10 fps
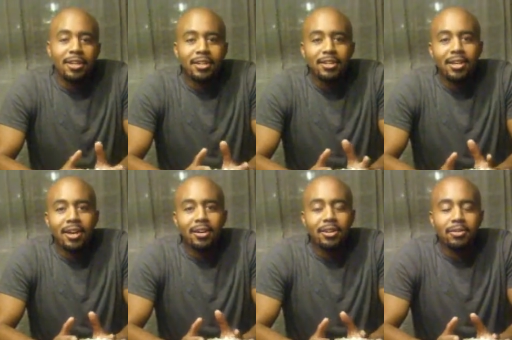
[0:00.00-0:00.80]
it's
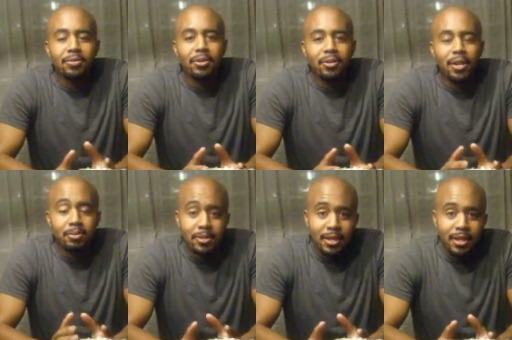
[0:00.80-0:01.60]
kind of difficult.
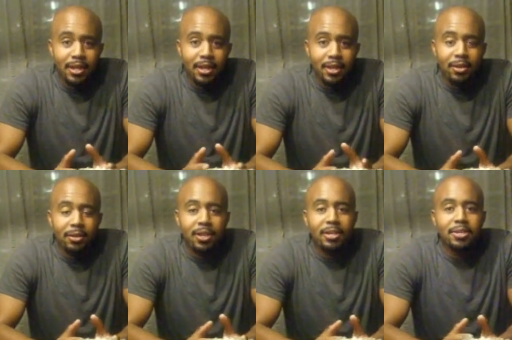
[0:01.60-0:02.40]
I'm seeing and
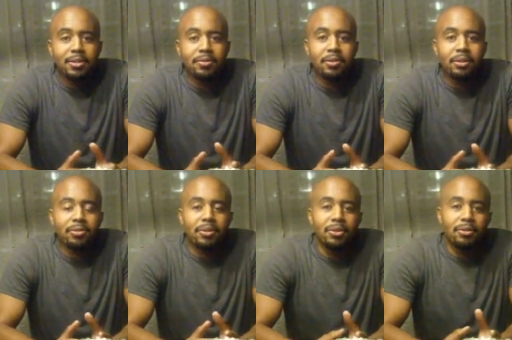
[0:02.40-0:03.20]
learning that it's
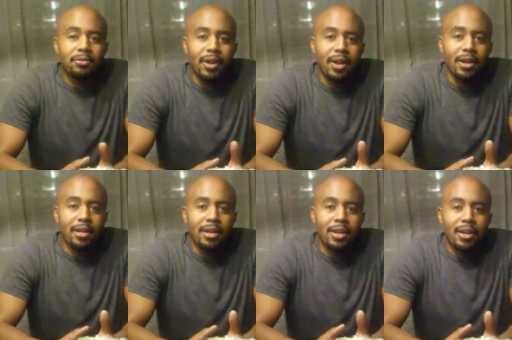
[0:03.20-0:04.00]
difficult for you to
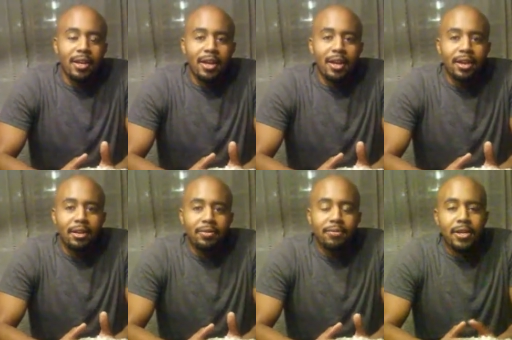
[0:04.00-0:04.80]
find
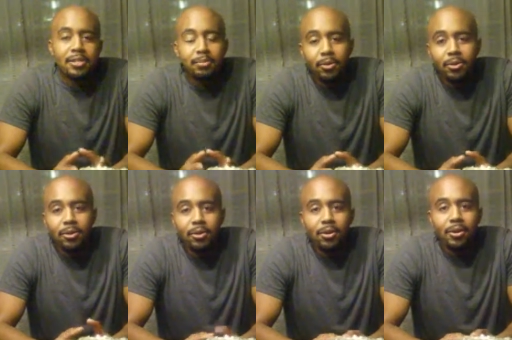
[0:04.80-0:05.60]
a fashionable
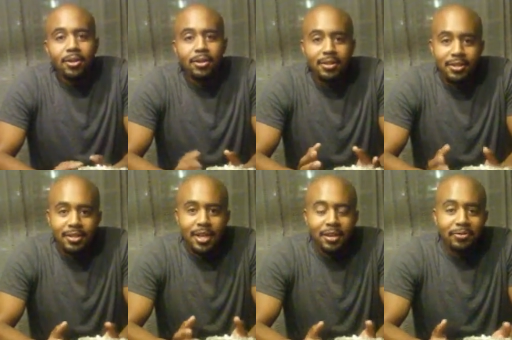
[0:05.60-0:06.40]
or
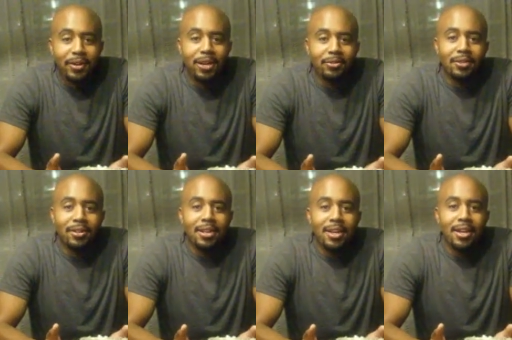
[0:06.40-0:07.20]
satisfactory
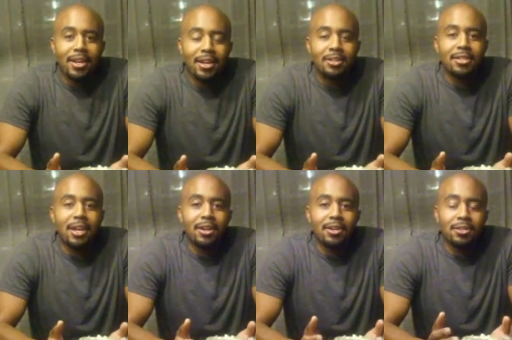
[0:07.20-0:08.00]

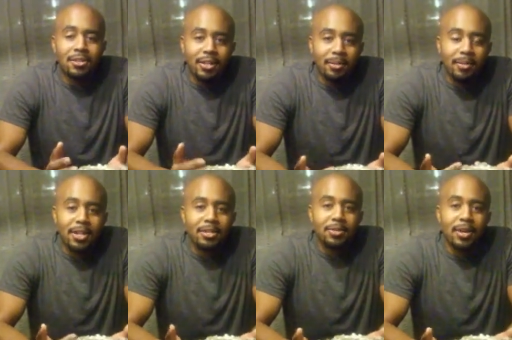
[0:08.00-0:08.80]
hairstyle that, that
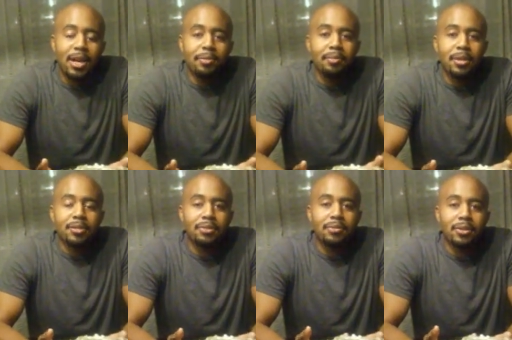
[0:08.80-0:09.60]
makes you happy,
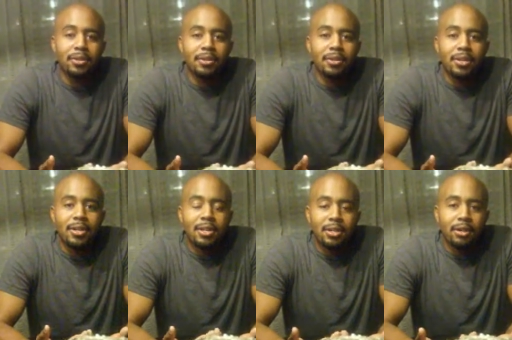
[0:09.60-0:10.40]
makes you feel,
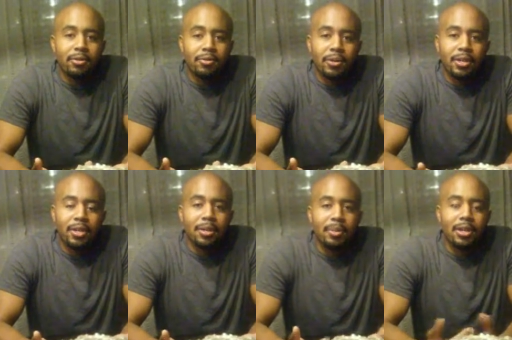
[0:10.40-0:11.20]
you know, feel
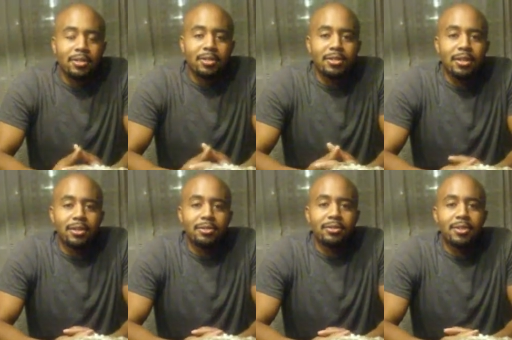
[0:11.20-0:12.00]
good about
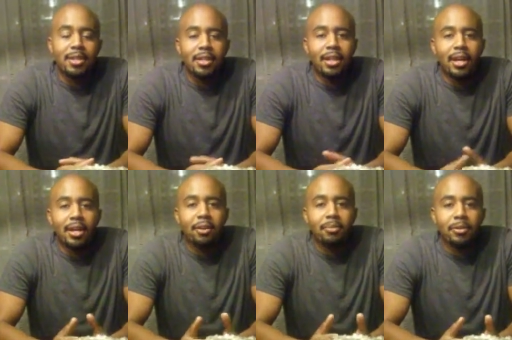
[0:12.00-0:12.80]
yourself. That,
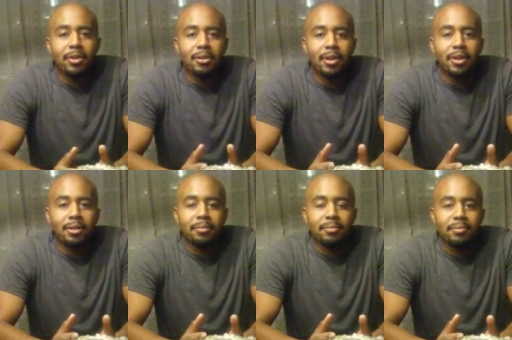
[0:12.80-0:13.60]
that would be the
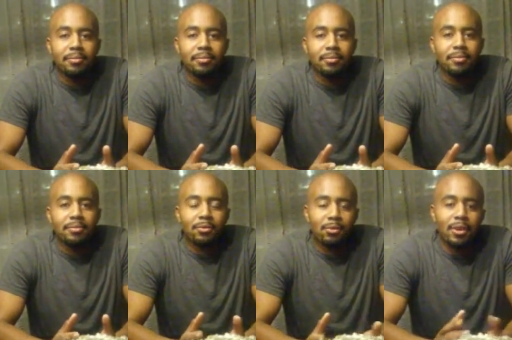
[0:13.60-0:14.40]
um,
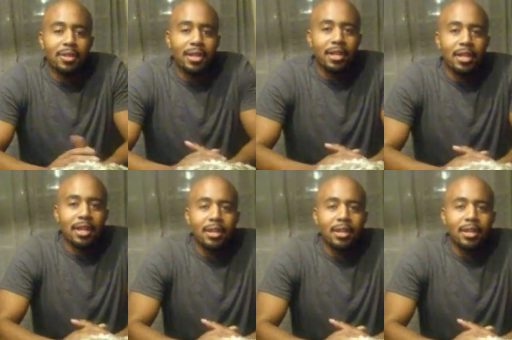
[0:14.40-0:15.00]
I feel good